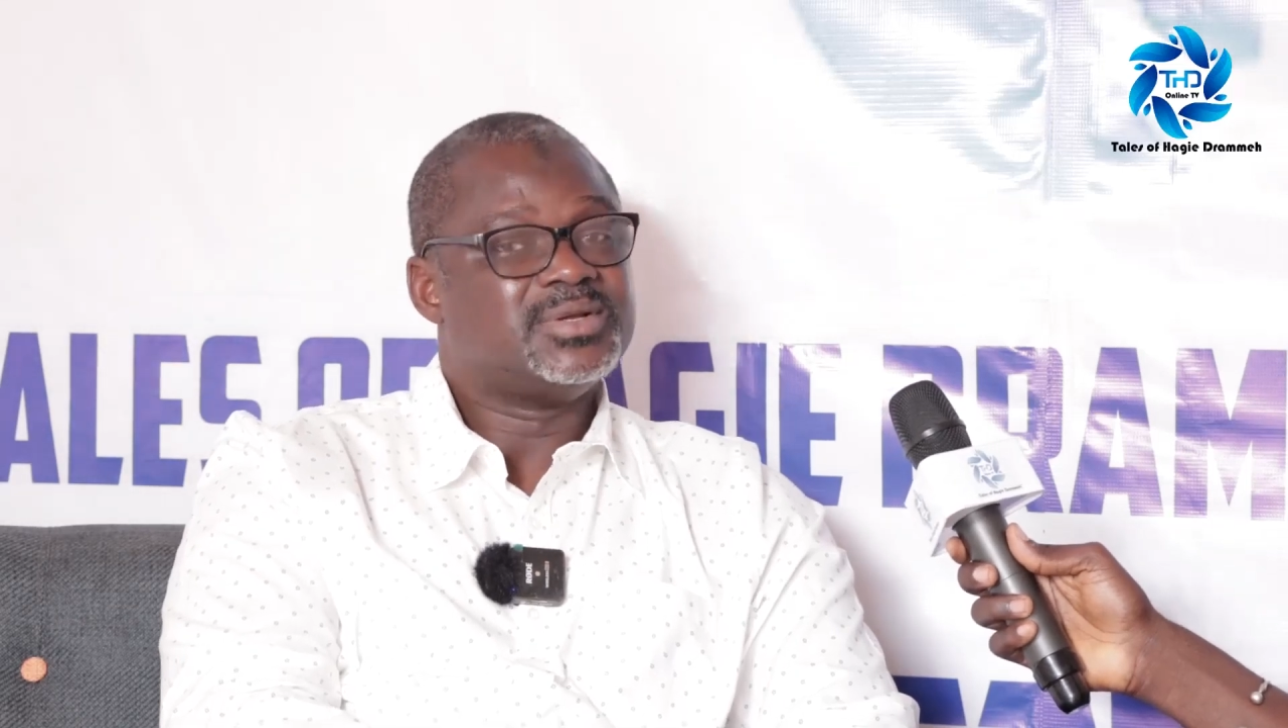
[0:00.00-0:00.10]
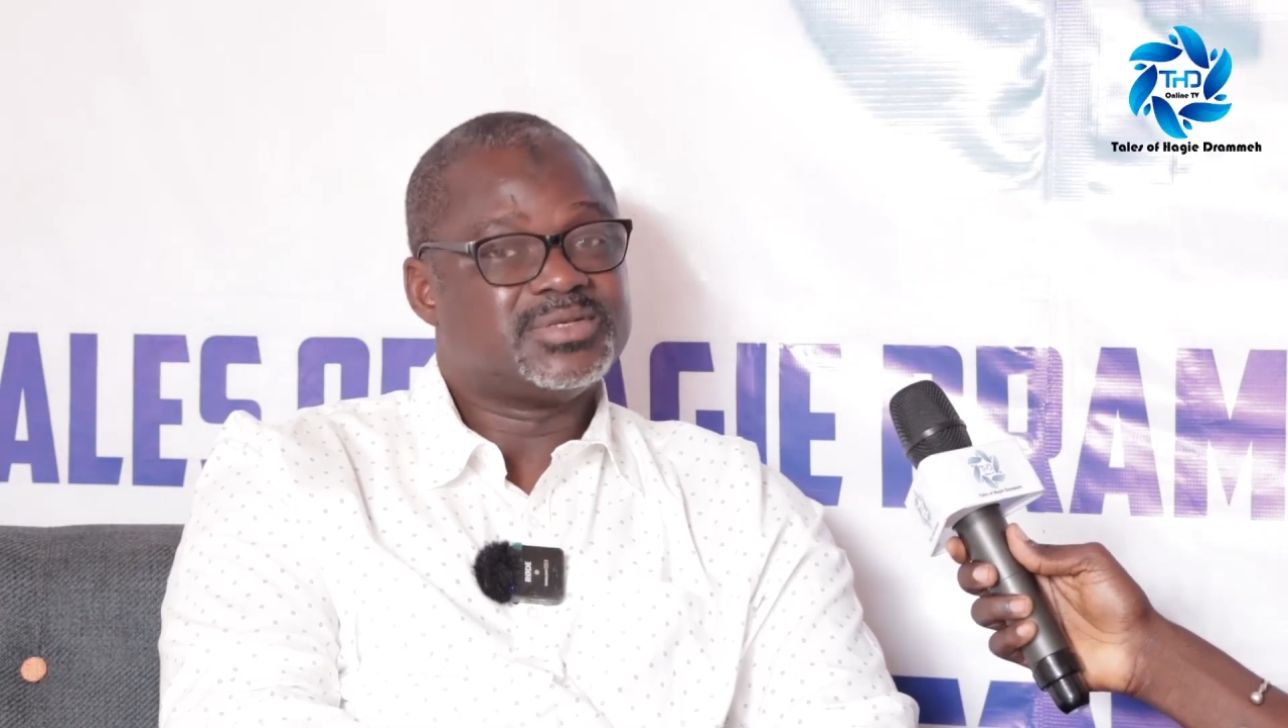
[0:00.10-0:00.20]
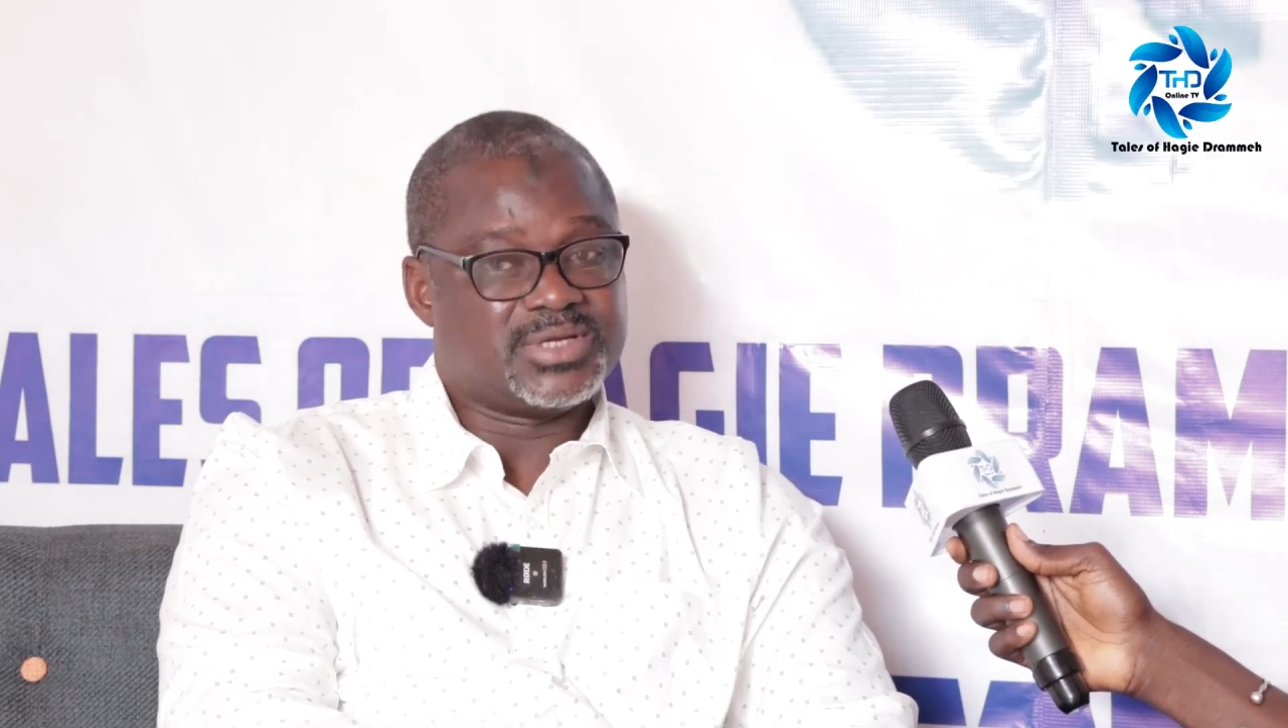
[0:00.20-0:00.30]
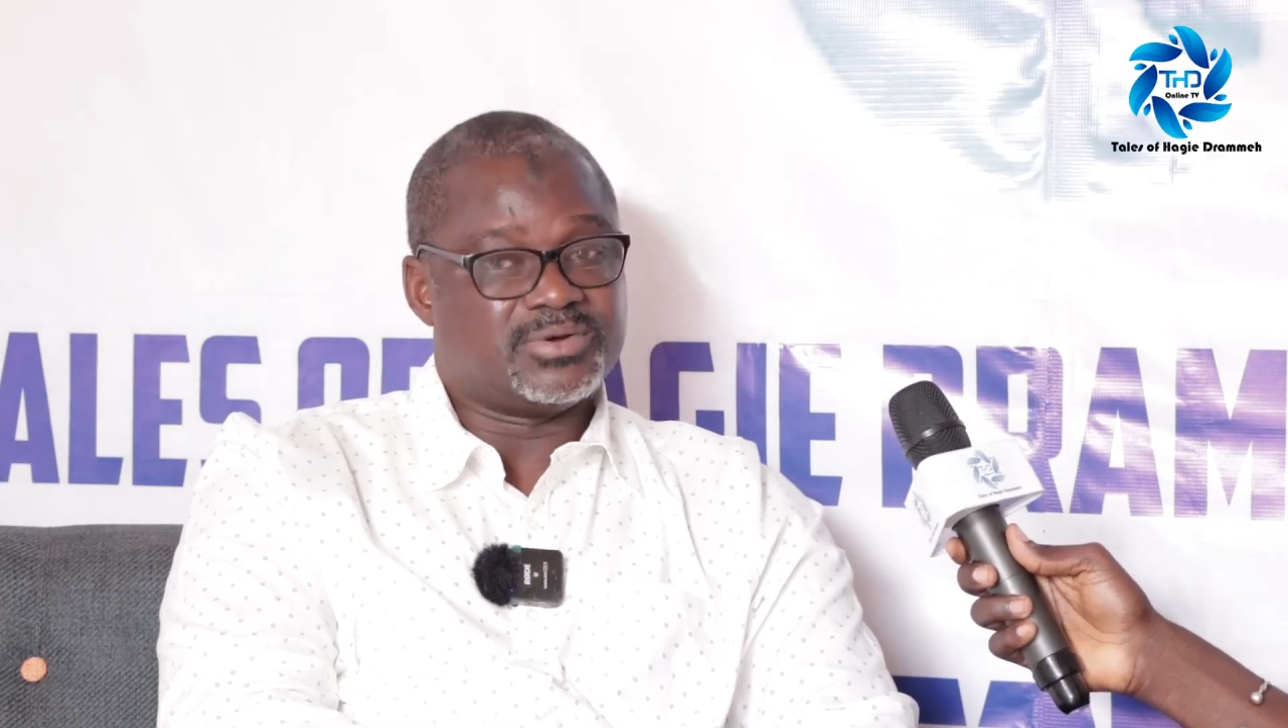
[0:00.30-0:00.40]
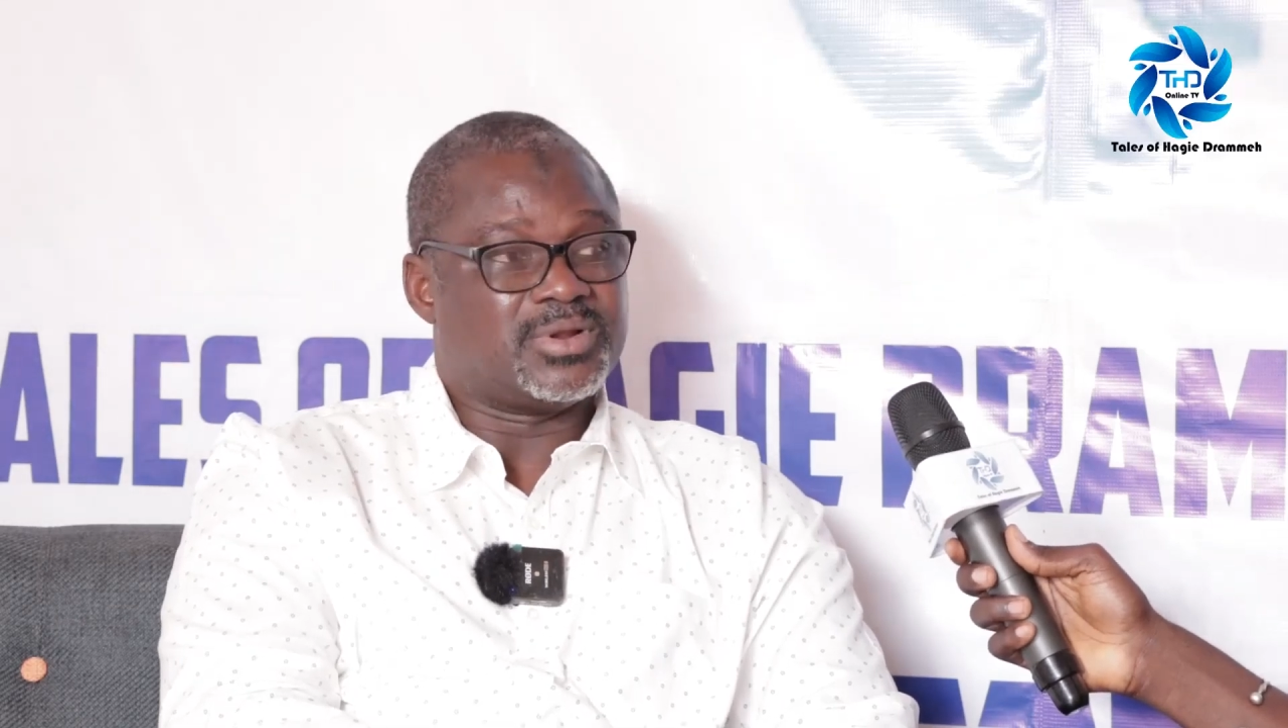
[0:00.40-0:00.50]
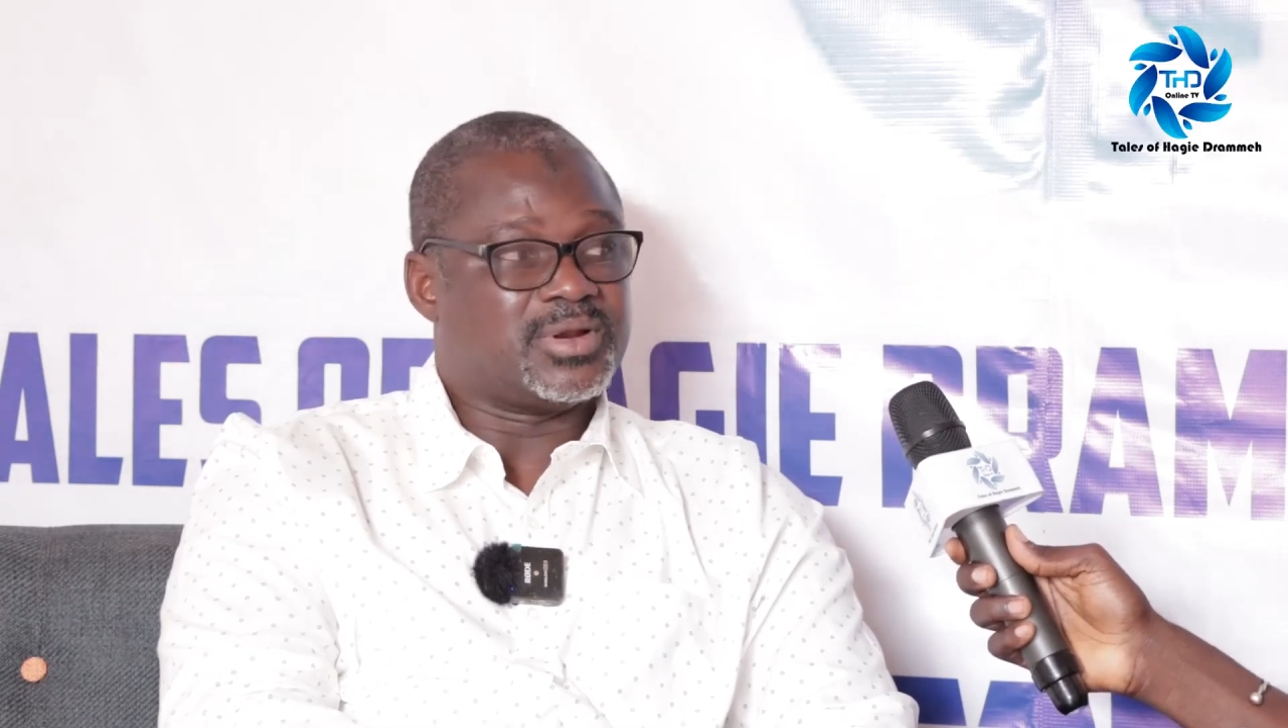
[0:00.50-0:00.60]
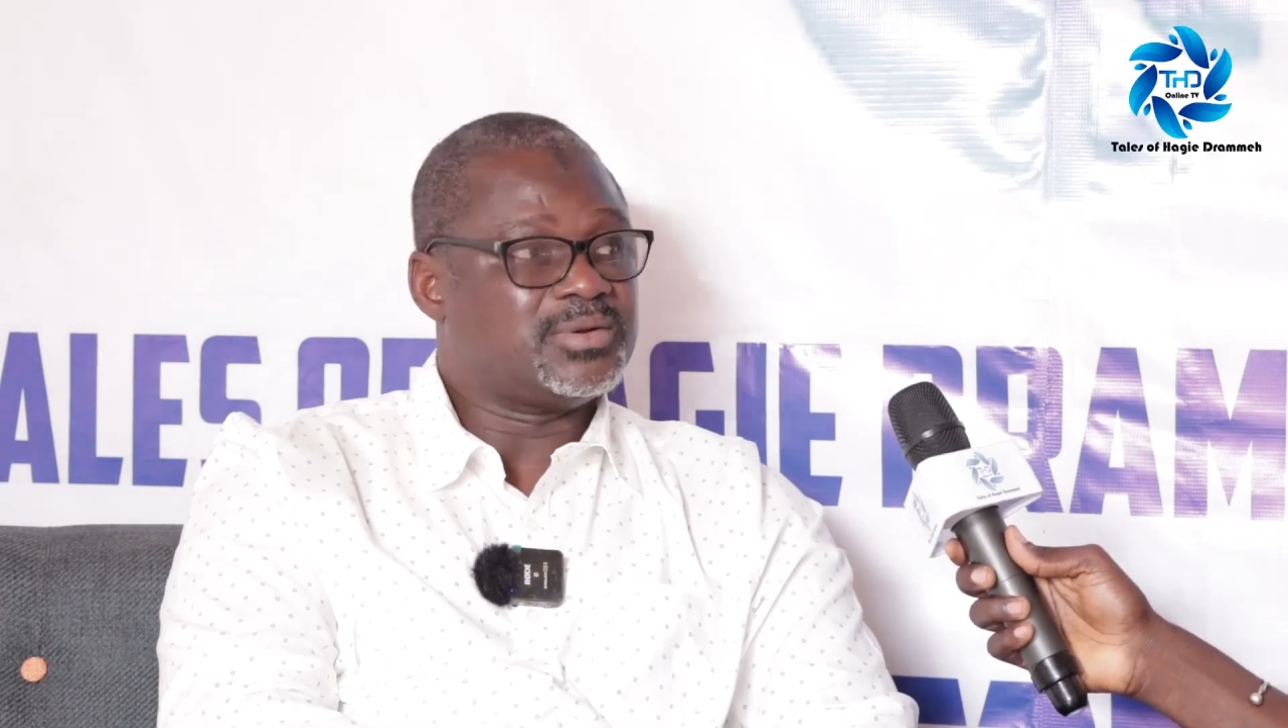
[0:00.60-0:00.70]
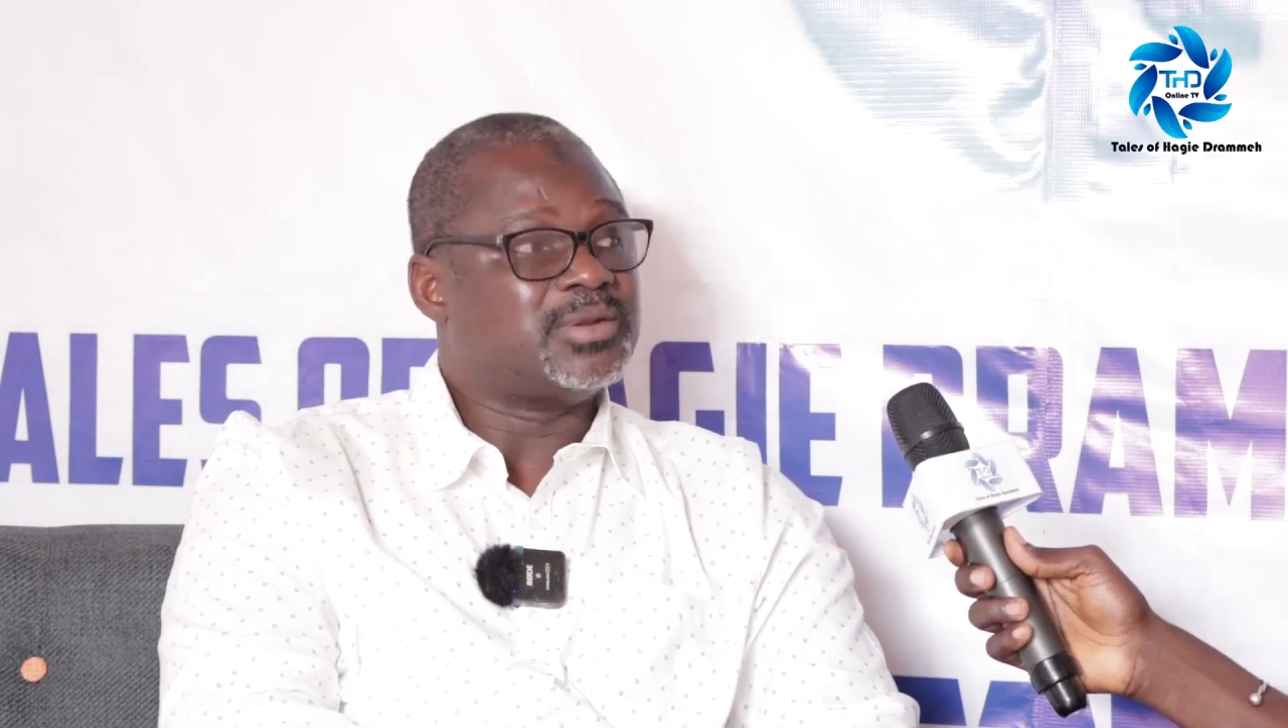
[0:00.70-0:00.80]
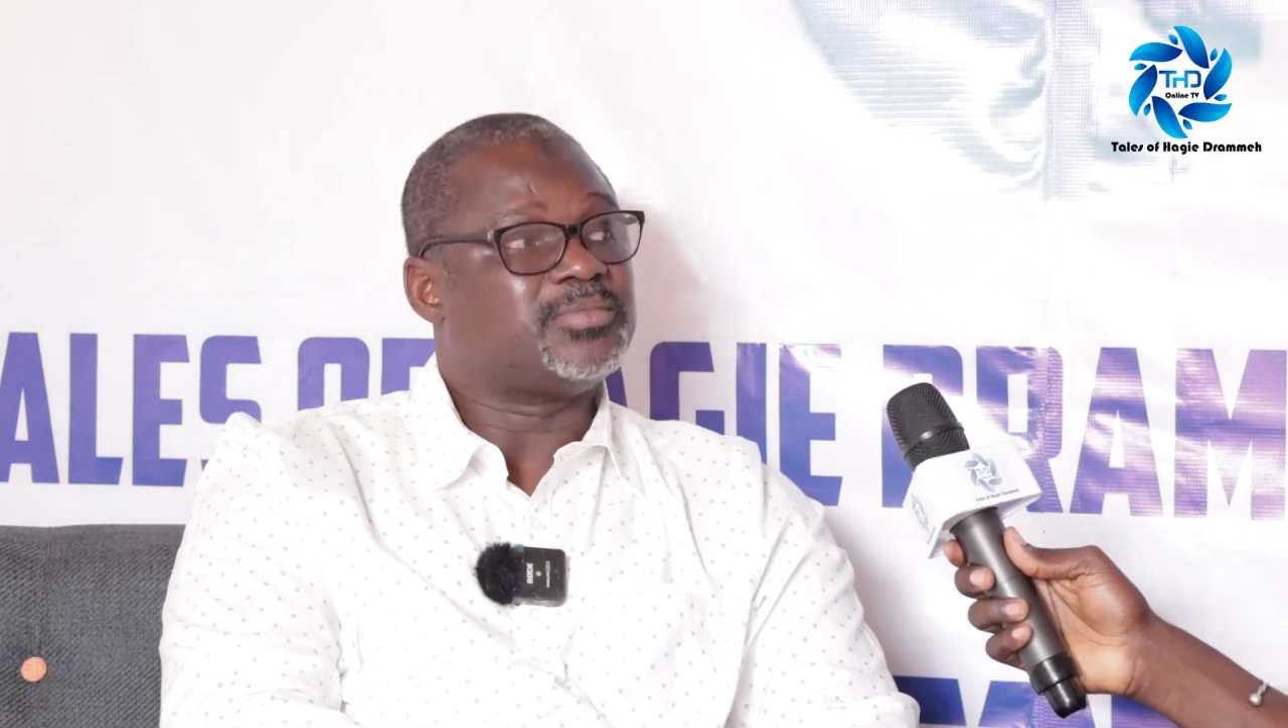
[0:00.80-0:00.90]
second round